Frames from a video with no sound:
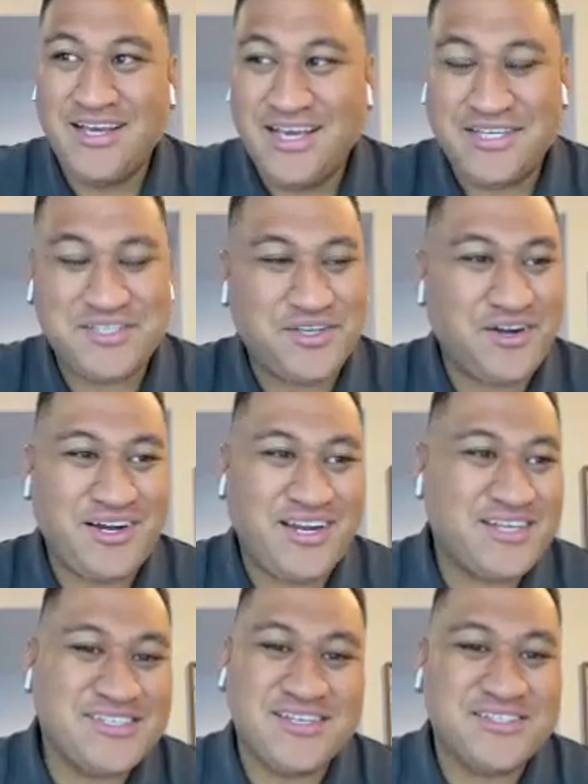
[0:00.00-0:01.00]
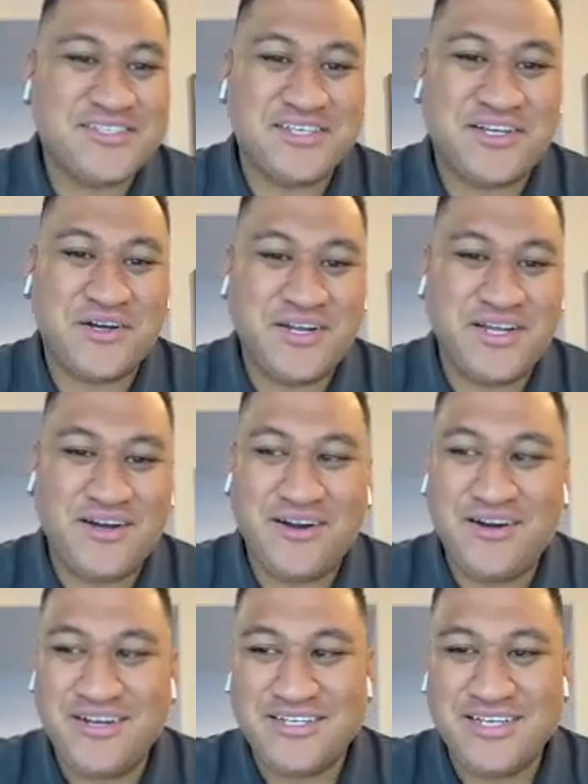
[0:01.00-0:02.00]
he started as a security
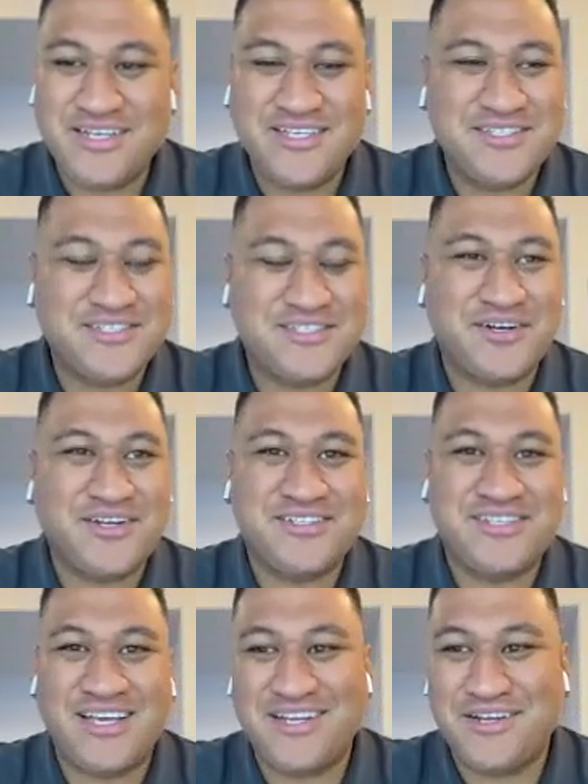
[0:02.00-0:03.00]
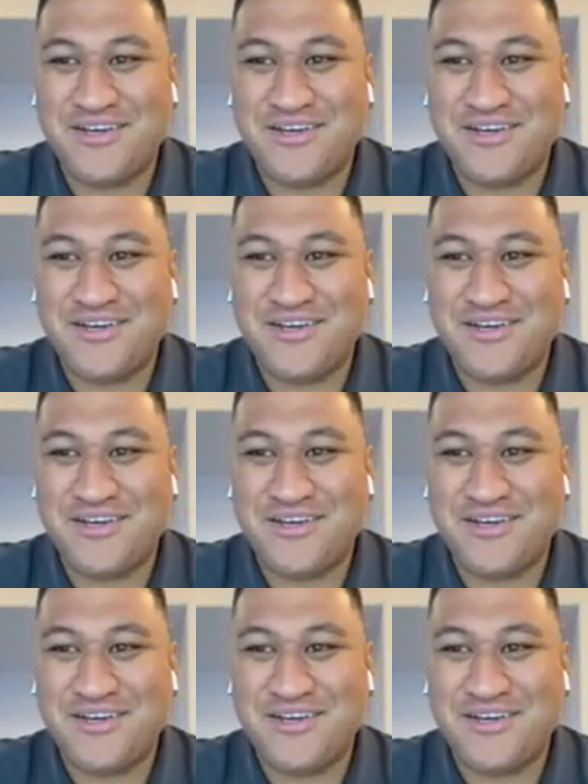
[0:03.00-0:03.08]
guard and he started taking